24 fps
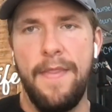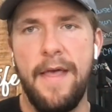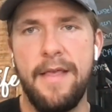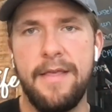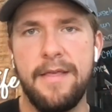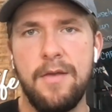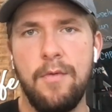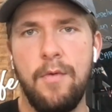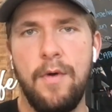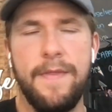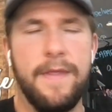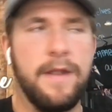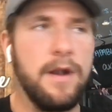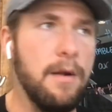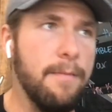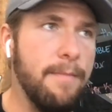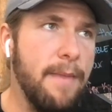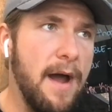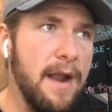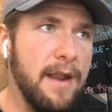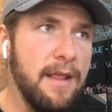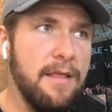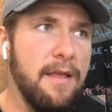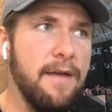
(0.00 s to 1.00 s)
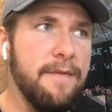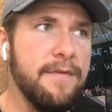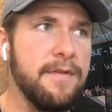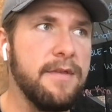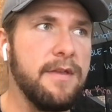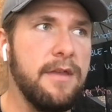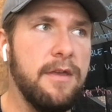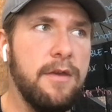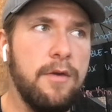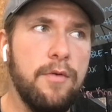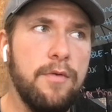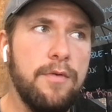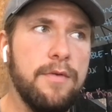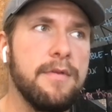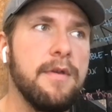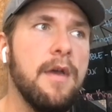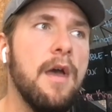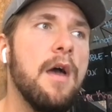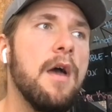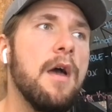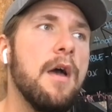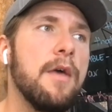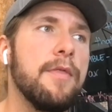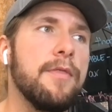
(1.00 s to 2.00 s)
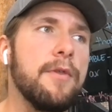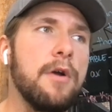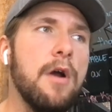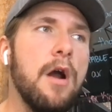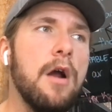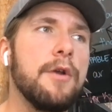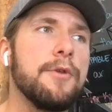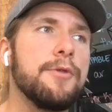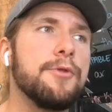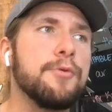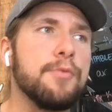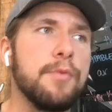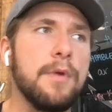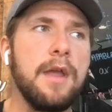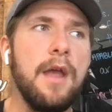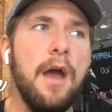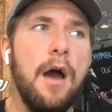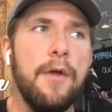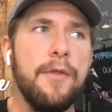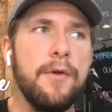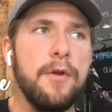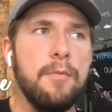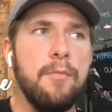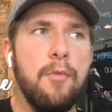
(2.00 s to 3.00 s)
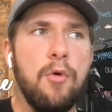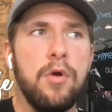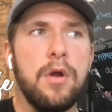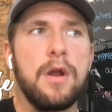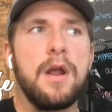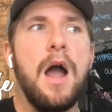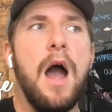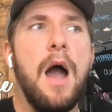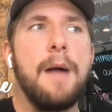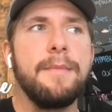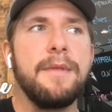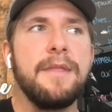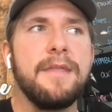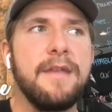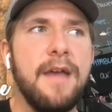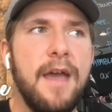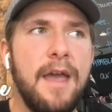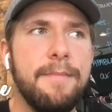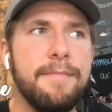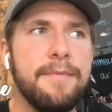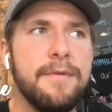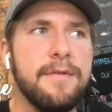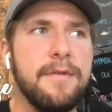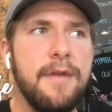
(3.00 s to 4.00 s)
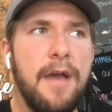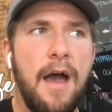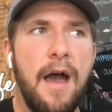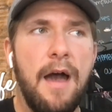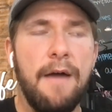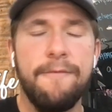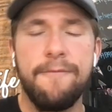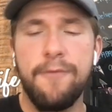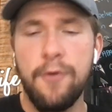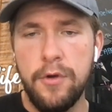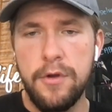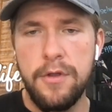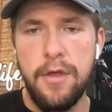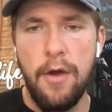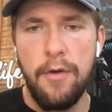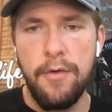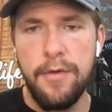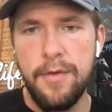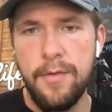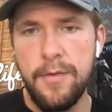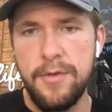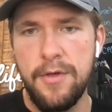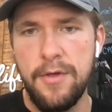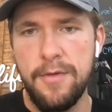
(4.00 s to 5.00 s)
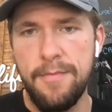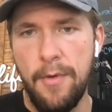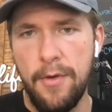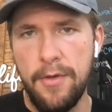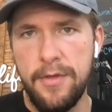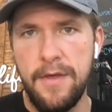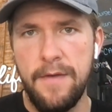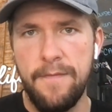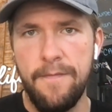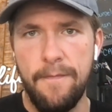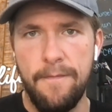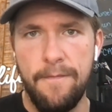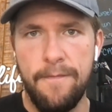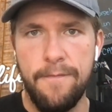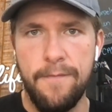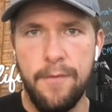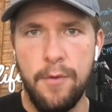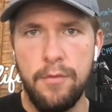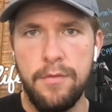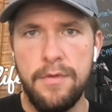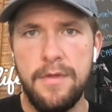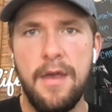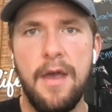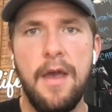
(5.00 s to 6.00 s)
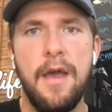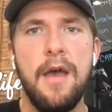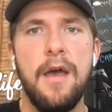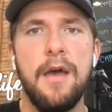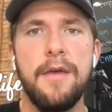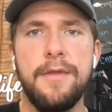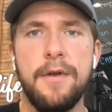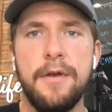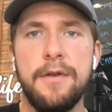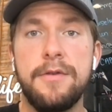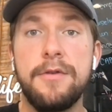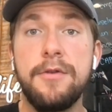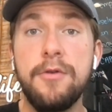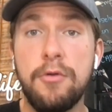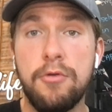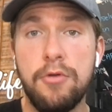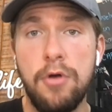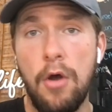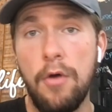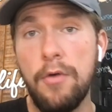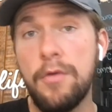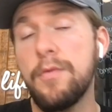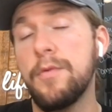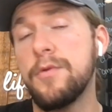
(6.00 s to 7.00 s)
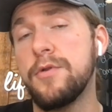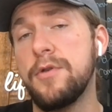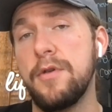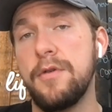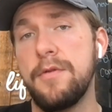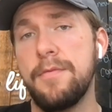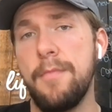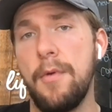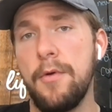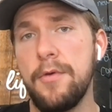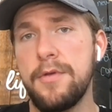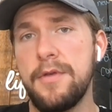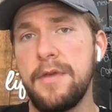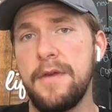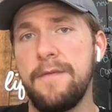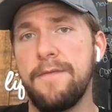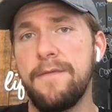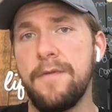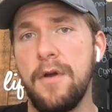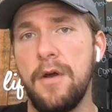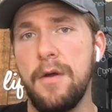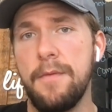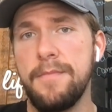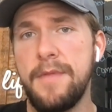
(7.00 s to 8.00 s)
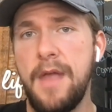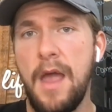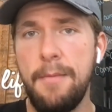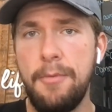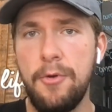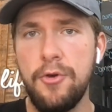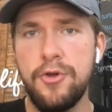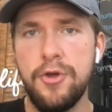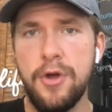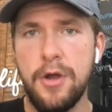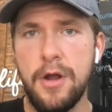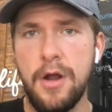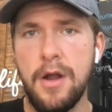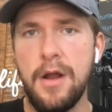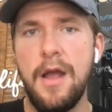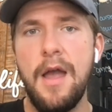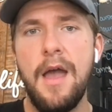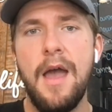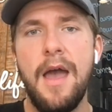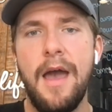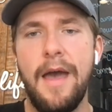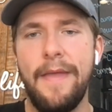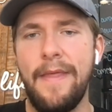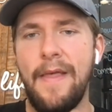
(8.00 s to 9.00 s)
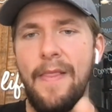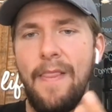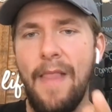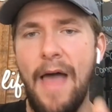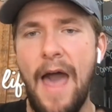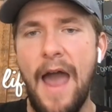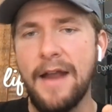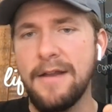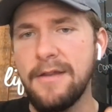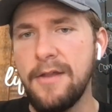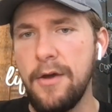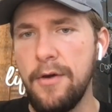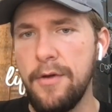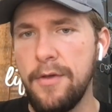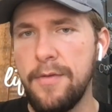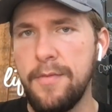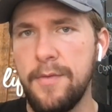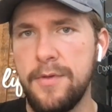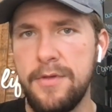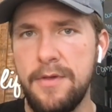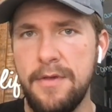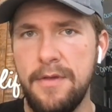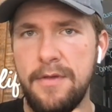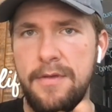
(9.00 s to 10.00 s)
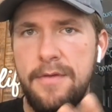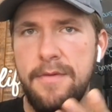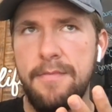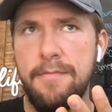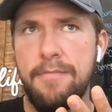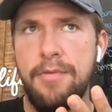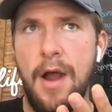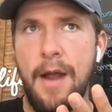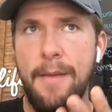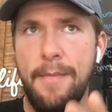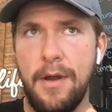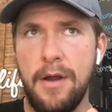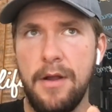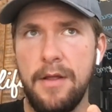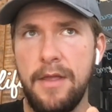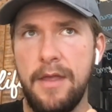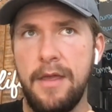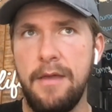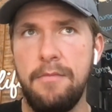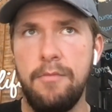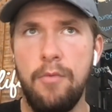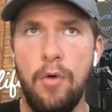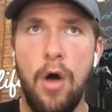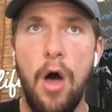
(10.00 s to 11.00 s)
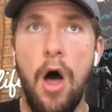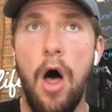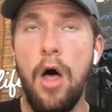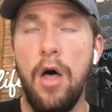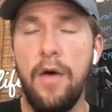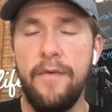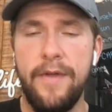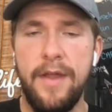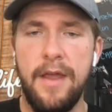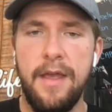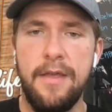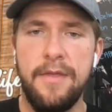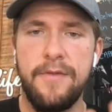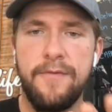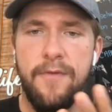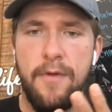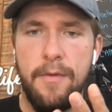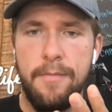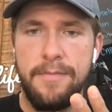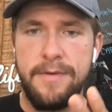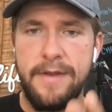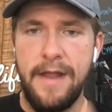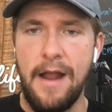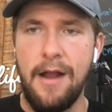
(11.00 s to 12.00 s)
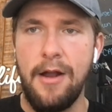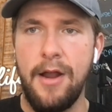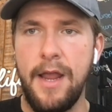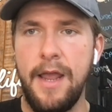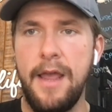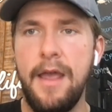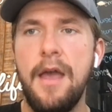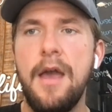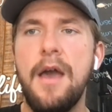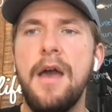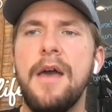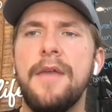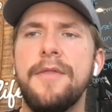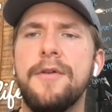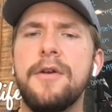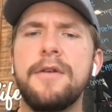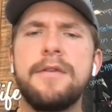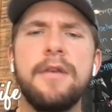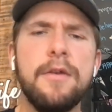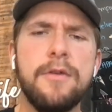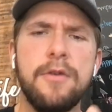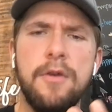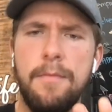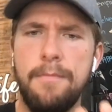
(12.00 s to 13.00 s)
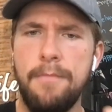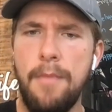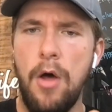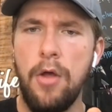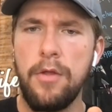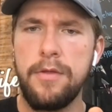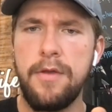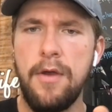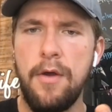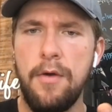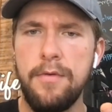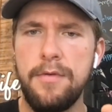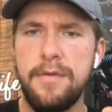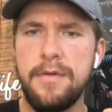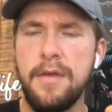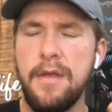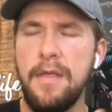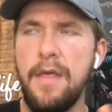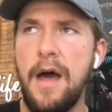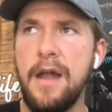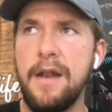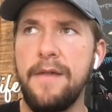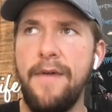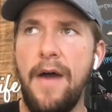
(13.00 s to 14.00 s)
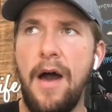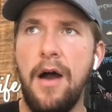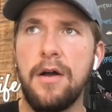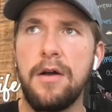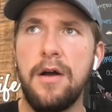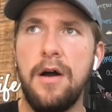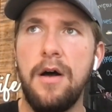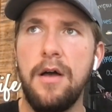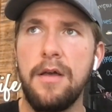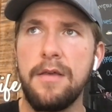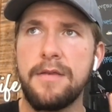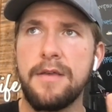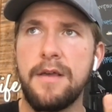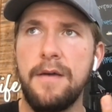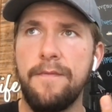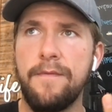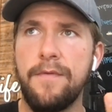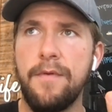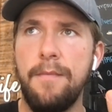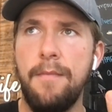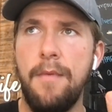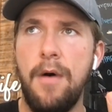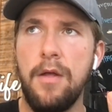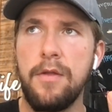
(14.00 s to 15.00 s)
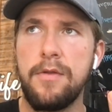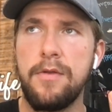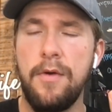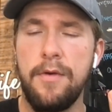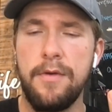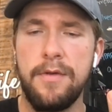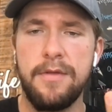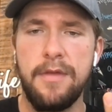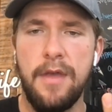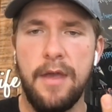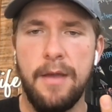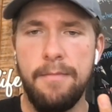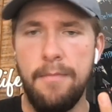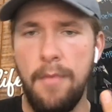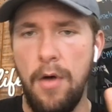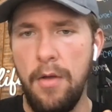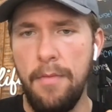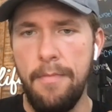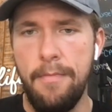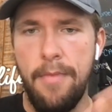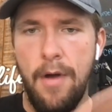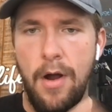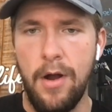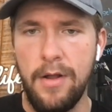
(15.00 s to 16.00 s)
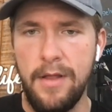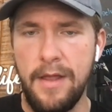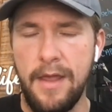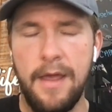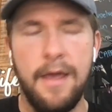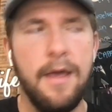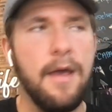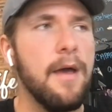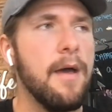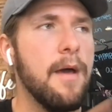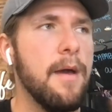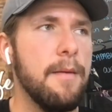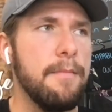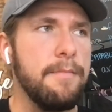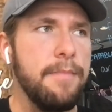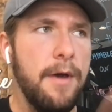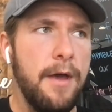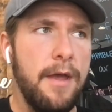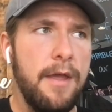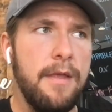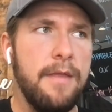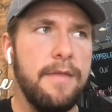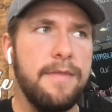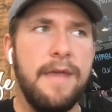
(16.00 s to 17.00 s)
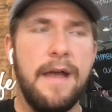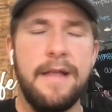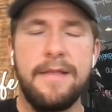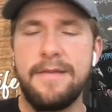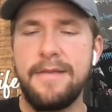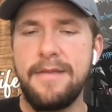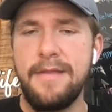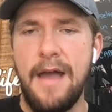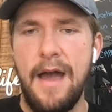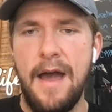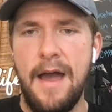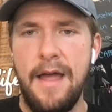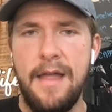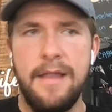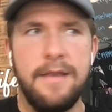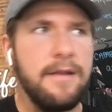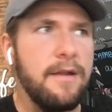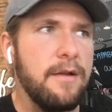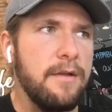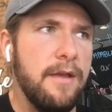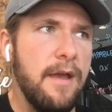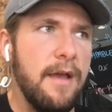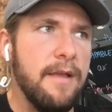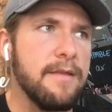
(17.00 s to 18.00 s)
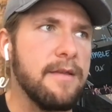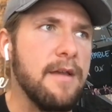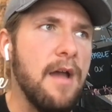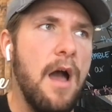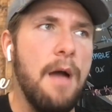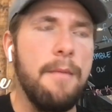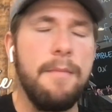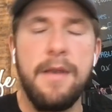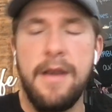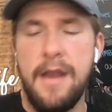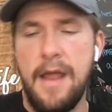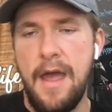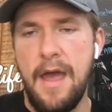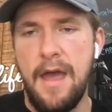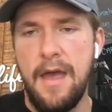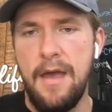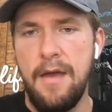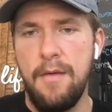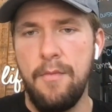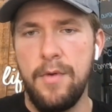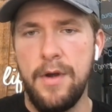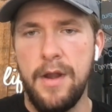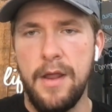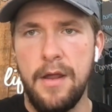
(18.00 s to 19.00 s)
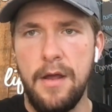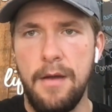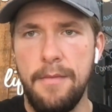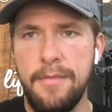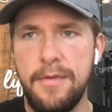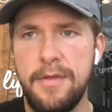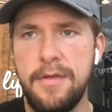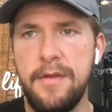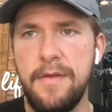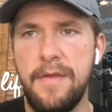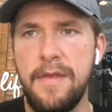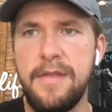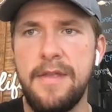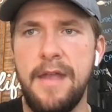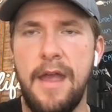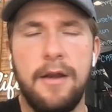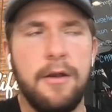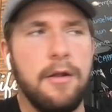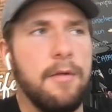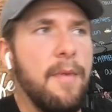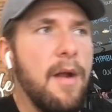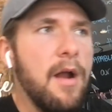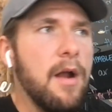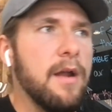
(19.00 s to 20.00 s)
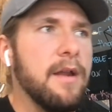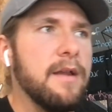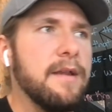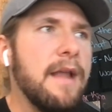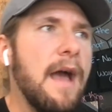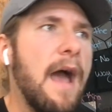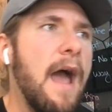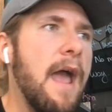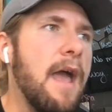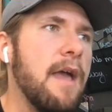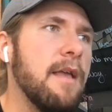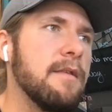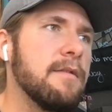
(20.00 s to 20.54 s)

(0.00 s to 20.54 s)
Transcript: That's the one that our body loves to use. There are 3 other more common types: fructose, which is mostly from fruit. There's sucrose, which is mostly from table sugar, and then lactose, which is primarily, well, all of it is from dairy. There's also maltose. A lot of alcohols come from maltose, like malt and barley, but that's not nearly as common when it comes to the standard American diet.